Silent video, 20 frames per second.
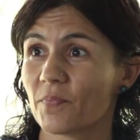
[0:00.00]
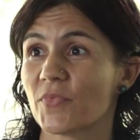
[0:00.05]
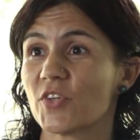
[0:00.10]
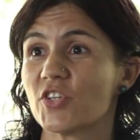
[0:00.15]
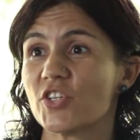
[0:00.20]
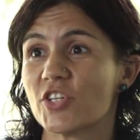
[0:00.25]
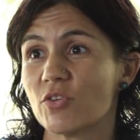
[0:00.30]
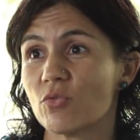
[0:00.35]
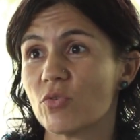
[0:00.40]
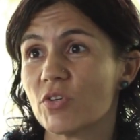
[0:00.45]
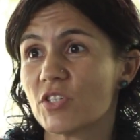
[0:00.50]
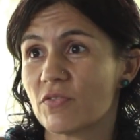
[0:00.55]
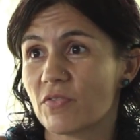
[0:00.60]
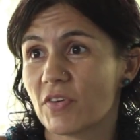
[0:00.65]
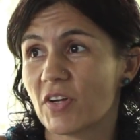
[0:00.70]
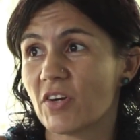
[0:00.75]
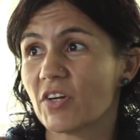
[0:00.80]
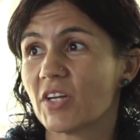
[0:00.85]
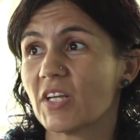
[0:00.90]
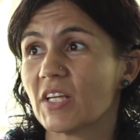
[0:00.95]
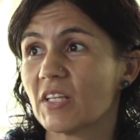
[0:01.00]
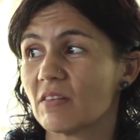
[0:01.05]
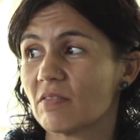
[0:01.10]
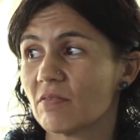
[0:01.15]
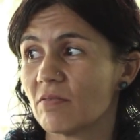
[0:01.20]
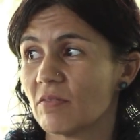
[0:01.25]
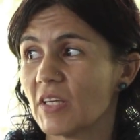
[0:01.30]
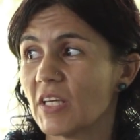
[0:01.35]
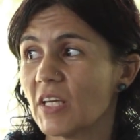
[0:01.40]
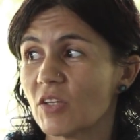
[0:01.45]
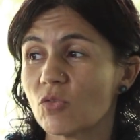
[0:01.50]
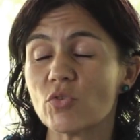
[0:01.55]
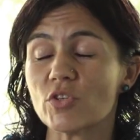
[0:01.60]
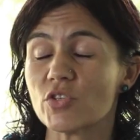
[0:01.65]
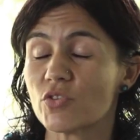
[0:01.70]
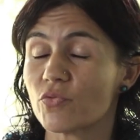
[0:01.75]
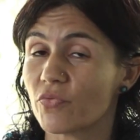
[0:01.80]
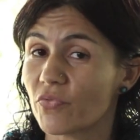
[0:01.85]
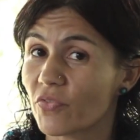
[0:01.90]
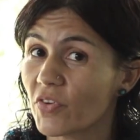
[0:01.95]
It was very,
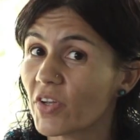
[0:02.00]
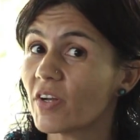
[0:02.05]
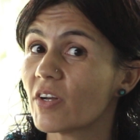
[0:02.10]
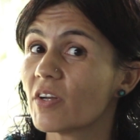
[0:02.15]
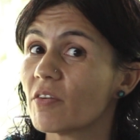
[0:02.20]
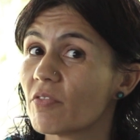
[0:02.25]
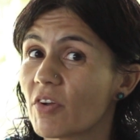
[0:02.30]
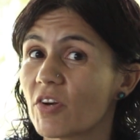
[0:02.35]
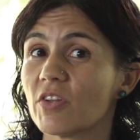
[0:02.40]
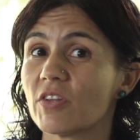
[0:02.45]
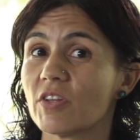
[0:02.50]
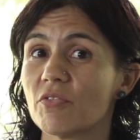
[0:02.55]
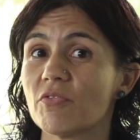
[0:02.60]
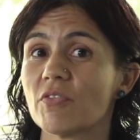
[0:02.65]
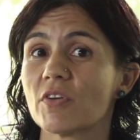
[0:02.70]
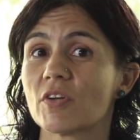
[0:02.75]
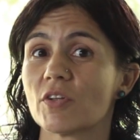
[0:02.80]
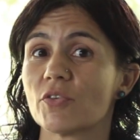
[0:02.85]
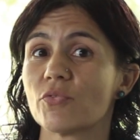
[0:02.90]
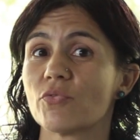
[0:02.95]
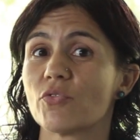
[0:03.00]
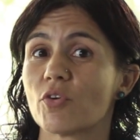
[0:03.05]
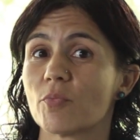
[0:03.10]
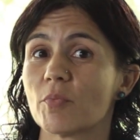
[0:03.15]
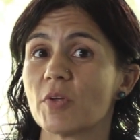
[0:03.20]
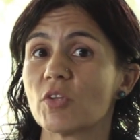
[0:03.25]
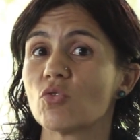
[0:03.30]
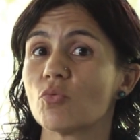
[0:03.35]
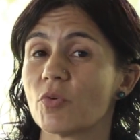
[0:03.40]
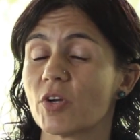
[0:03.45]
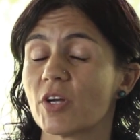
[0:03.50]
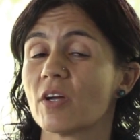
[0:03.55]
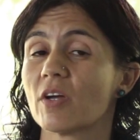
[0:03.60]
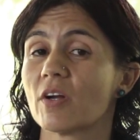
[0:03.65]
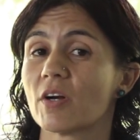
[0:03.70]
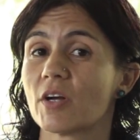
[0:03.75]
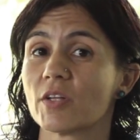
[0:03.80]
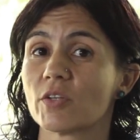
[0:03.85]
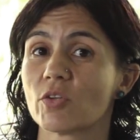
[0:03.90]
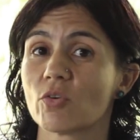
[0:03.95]
very difficult for me to bring
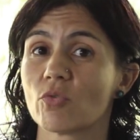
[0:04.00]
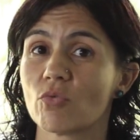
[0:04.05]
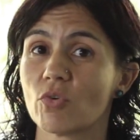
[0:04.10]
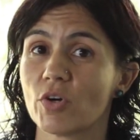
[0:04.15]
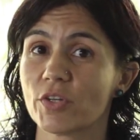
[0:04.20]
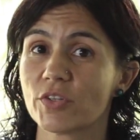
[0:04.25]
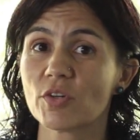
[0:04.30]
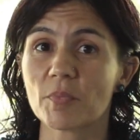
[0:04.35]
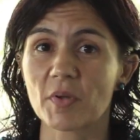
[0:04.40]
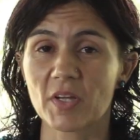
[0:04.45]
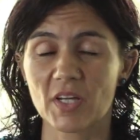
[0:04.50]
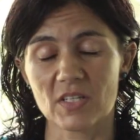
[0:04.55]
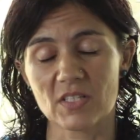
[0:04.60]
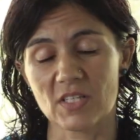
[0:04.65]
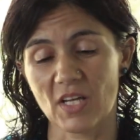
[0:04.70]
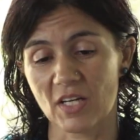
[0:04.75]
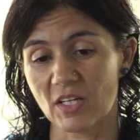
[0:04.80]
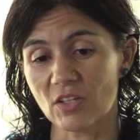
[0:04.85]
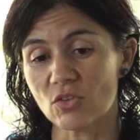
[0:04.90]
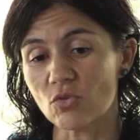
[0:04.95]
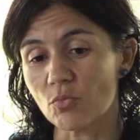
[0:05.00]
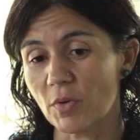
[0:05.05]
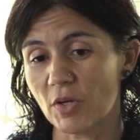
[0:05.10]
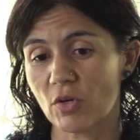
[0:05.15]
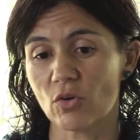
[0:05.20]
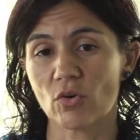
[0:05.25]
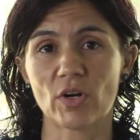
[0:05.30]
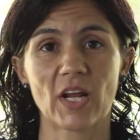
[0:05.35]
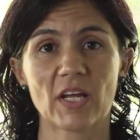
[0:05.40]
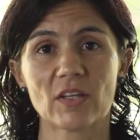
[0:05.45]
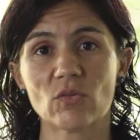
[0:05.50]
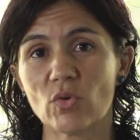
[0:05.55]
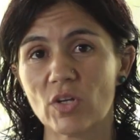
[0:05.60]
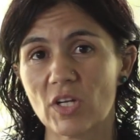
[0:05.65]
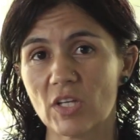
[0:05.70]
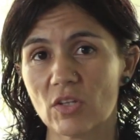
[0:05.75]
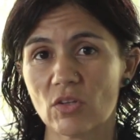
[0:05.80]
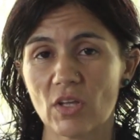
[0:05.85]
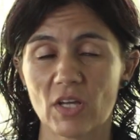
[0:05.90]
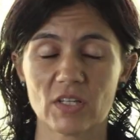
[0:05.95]
her underwater, because I need to be connected.